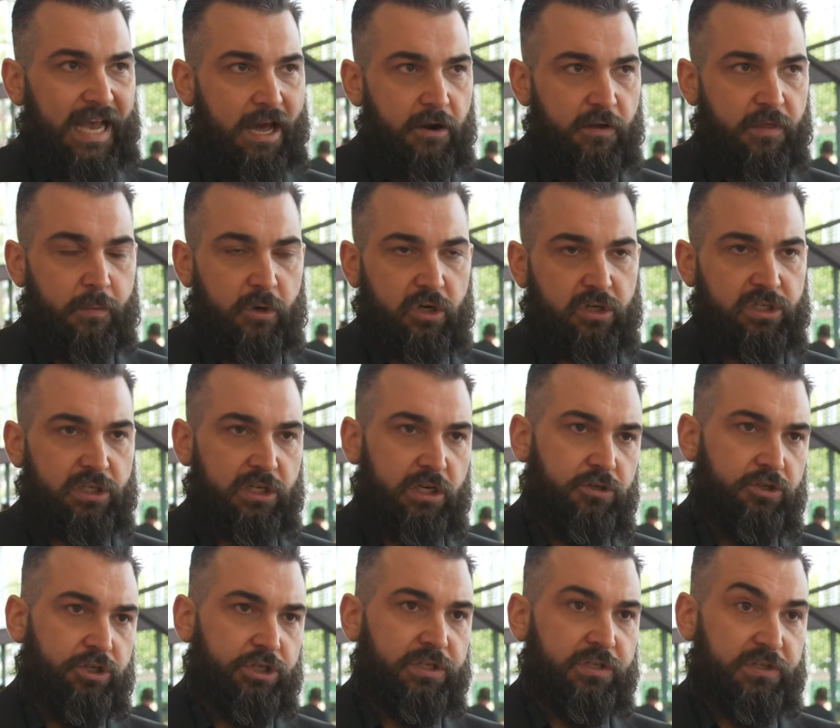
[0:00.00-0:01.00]
out-of-the-box
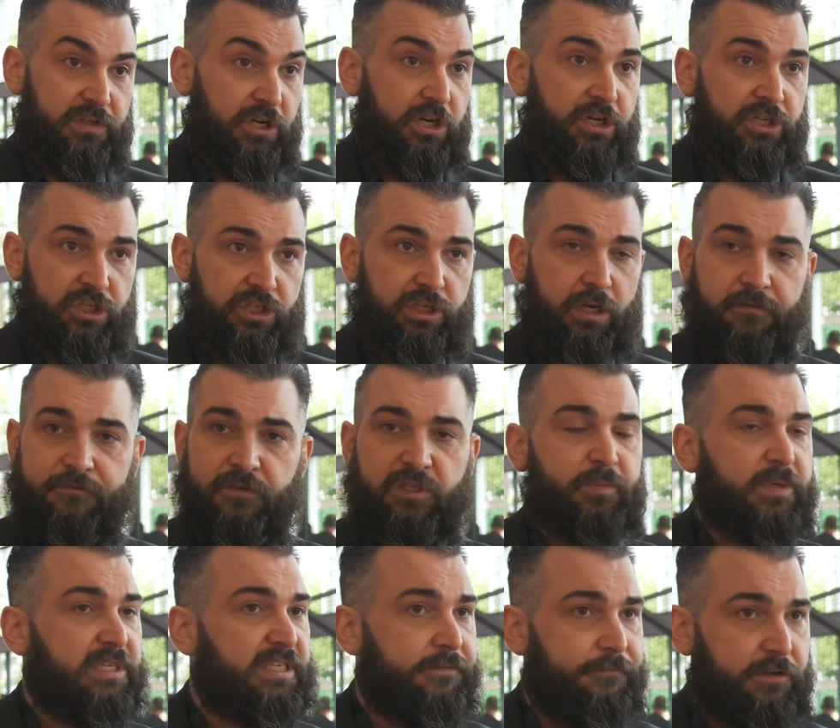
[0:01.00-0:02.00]
solutions that can solve a
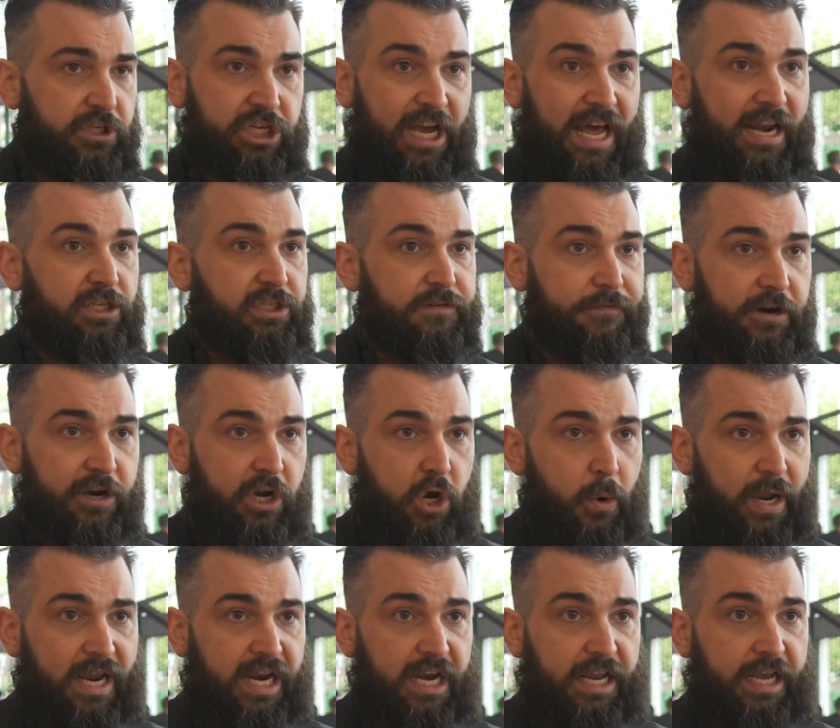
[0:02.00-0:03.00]
specific challenge very
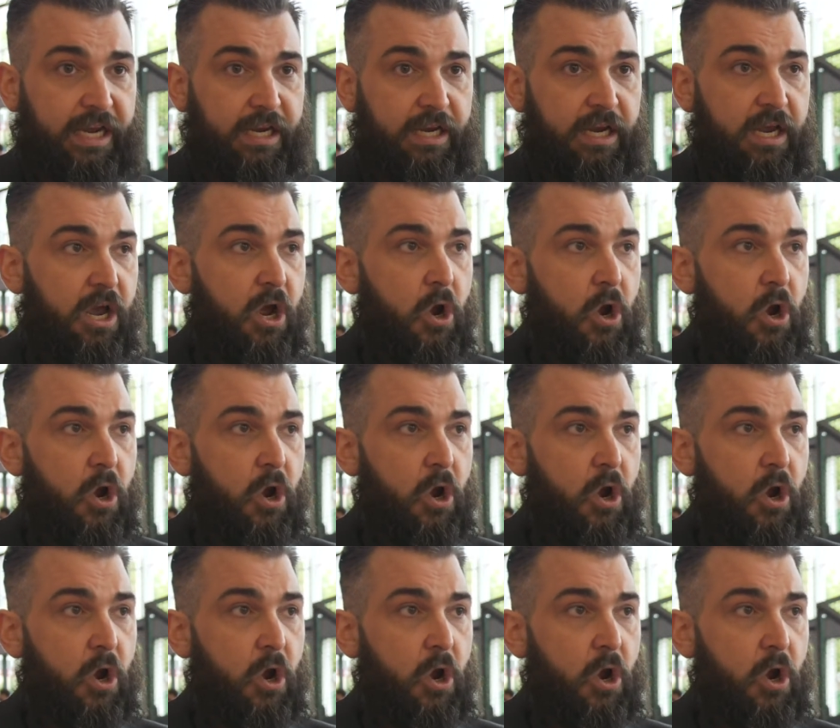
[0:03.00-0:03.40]
quickly,